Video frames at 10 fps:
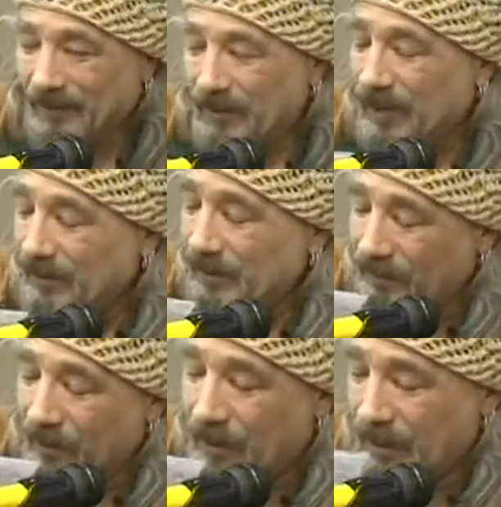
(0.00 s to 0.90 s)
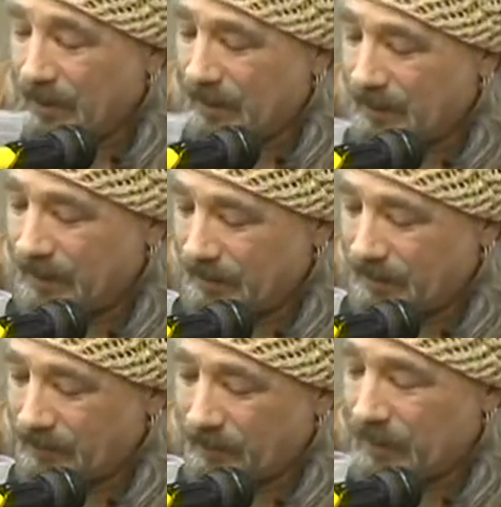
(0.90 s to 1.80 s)
But it was very, uh,
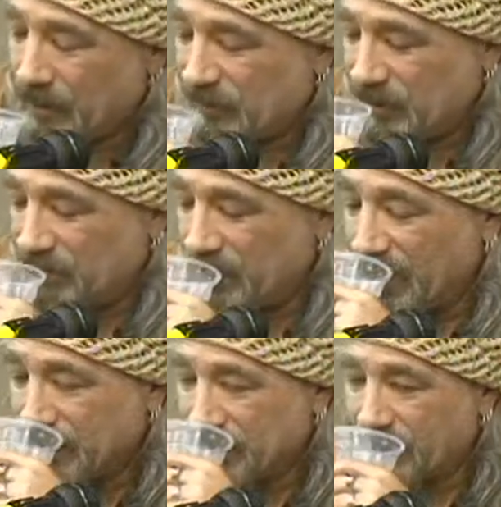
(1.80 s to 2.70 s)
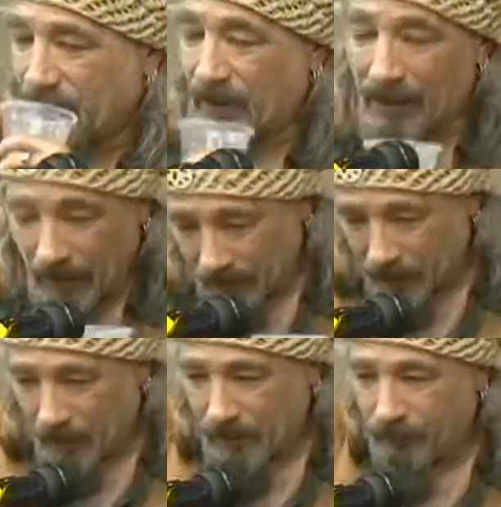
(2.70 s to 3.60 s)
very interesting place. And I got to
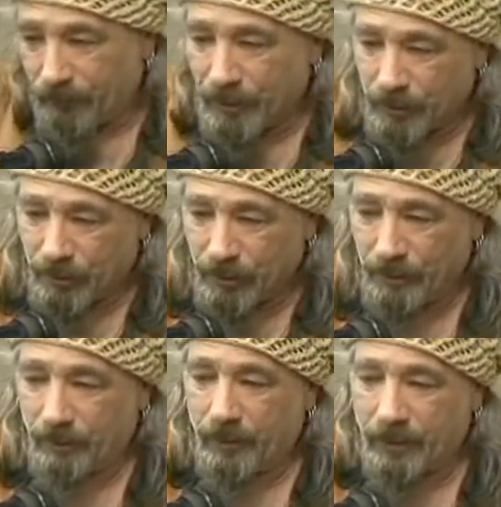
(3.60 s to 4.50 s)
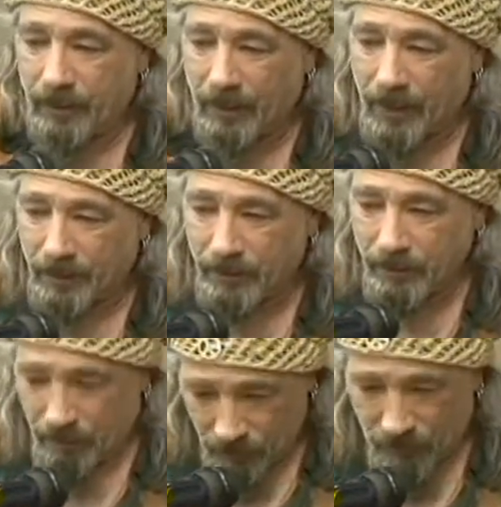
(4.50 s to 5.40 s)
go on the bridge where they actually
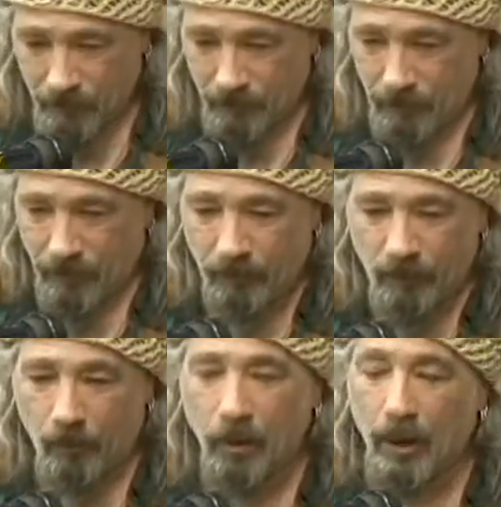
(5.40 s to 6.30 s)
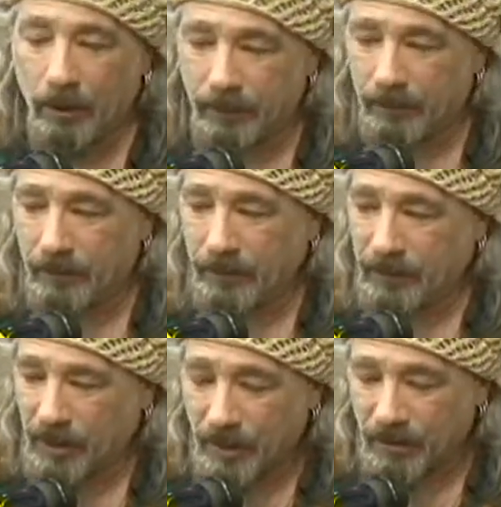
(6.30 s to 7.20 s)
used to do the, the walk to
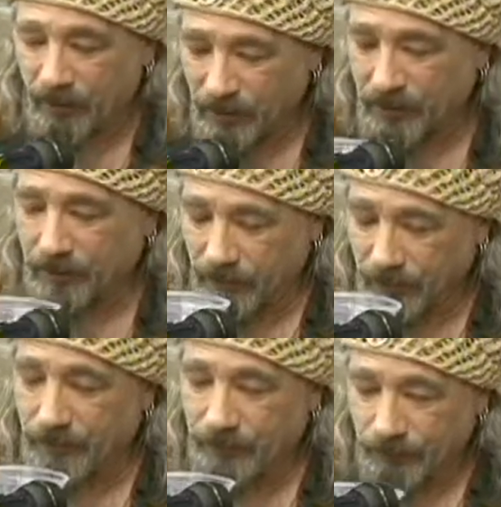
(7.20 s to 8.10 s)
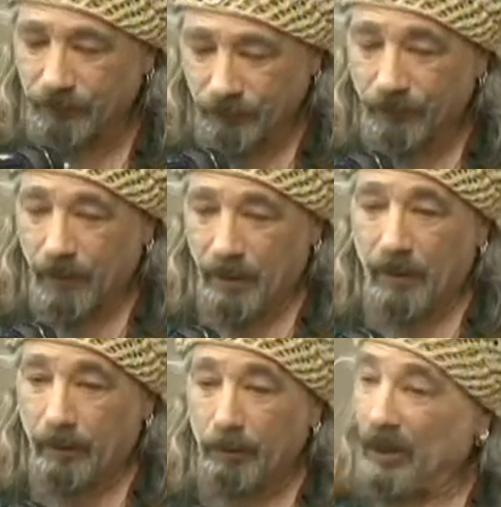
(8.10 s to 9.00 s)
exchange the prisoners.
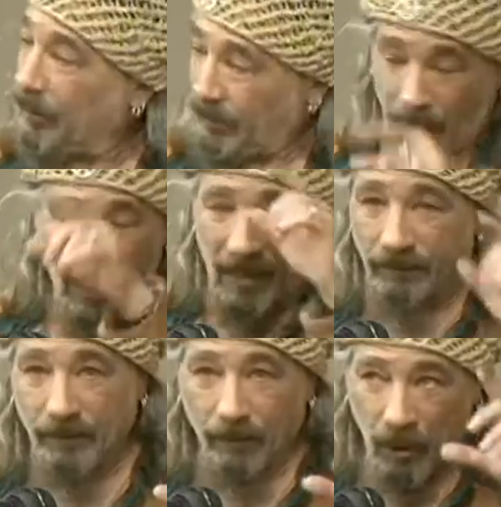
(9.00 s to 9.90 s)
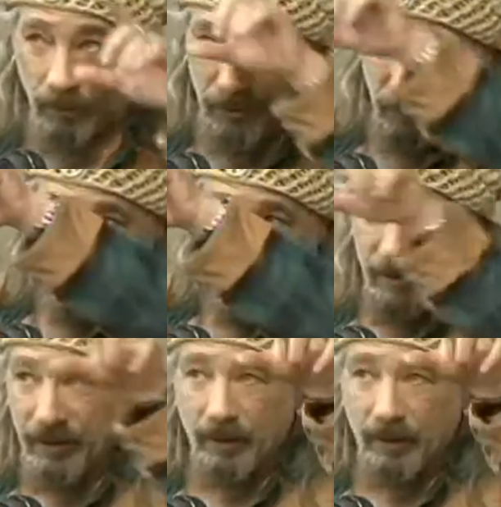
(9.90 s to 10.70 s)
But at every moment, you can see